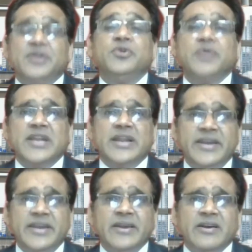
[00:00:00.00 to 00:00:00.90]

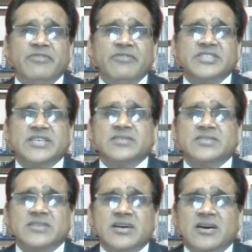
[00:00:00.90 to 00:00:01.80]
utility which
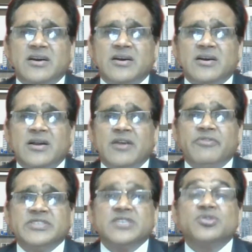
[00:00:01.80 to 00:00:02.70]
is
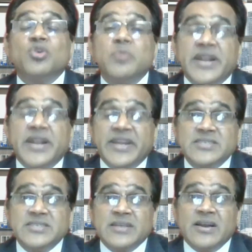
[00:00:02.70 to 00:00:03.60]

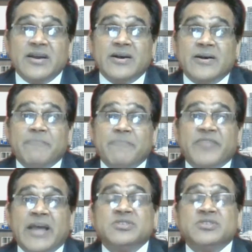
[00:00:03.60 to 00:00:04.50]
Kubernetes.
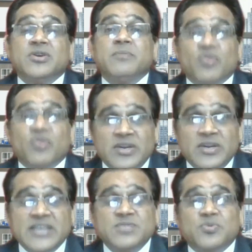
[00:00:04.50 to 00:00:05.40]
Amazon Pro
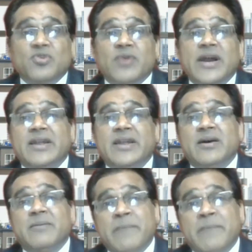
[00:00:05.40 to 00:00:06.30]
does provide
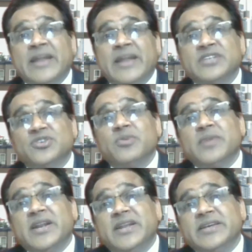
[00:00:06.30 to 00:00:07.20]
managed
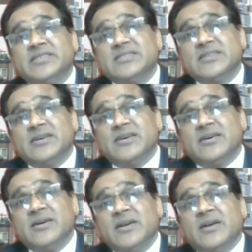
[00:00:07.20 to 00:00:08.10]
Kubernetes
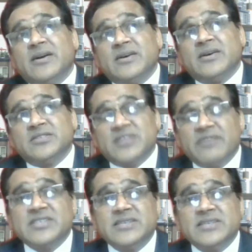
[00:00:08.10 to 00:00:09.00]

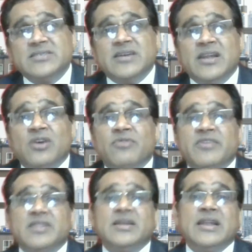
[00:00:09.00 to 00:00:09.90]
services along
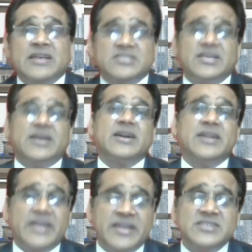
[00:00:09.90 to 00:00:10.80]
with the Elastic
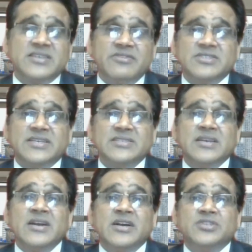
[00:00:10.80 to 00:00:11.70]
Container Services
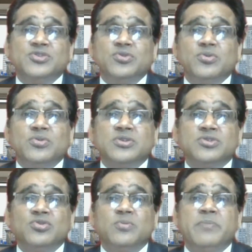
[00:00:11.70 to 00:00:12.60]

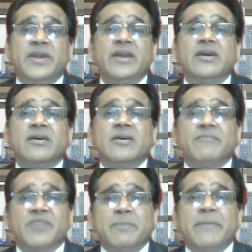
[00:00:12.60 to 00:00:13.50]
to bring
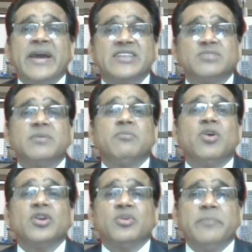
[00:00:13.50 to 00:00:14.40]
the maximum
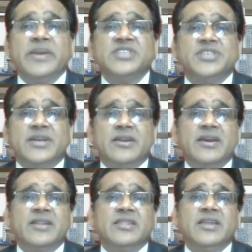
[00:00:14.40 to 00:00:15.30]
automation
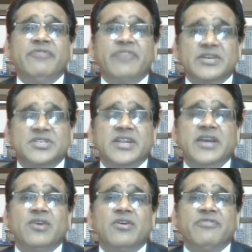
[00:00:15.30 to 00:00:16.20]
in the
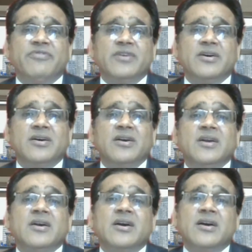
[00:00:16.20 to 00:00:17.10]
functioning of
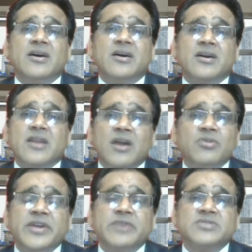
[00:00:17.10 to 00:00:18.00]

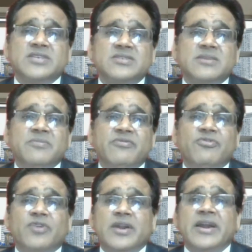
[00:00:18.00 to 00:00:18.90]
cloud ecosystem
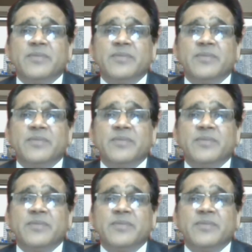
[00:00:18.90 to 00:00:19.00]
for